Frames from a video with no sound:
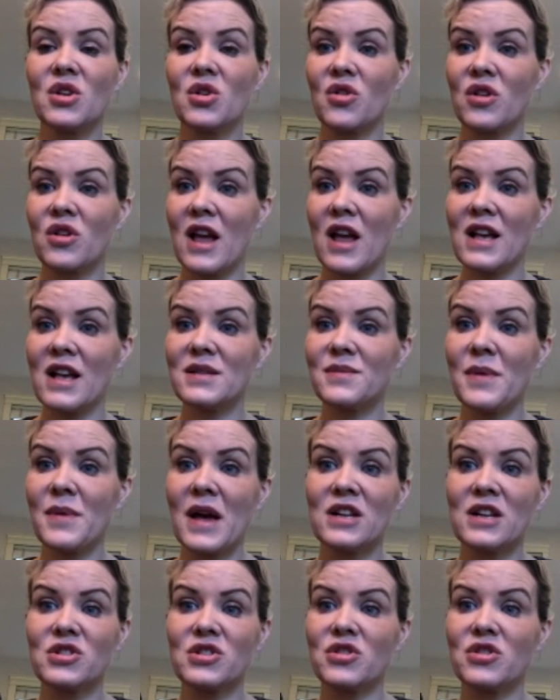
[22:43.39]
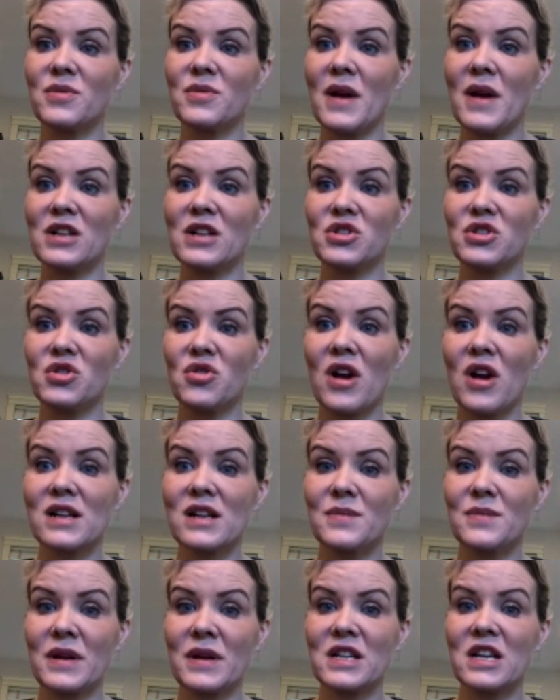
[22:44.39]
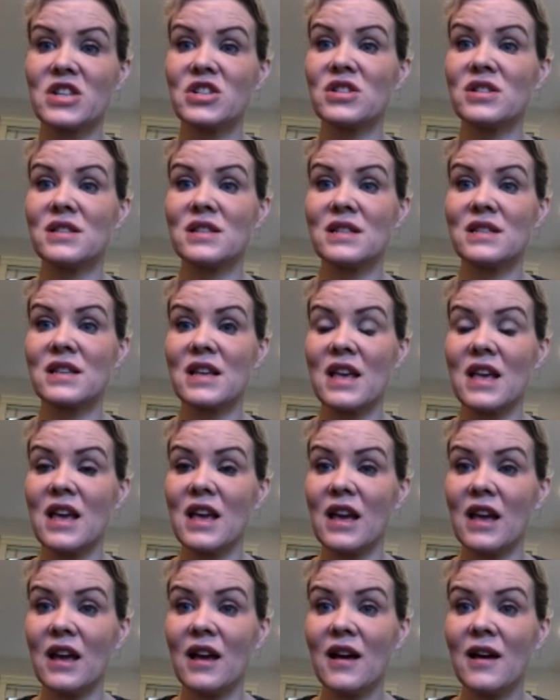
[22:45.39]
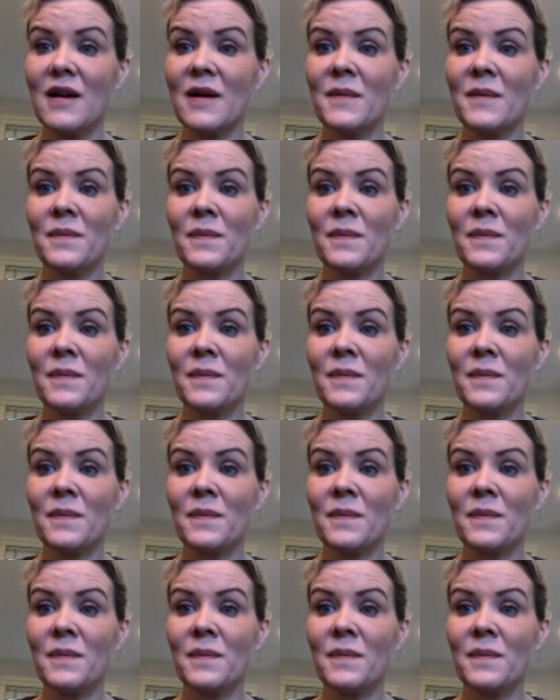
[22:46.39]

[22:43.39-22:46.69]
your case manager to manage your expectations is key.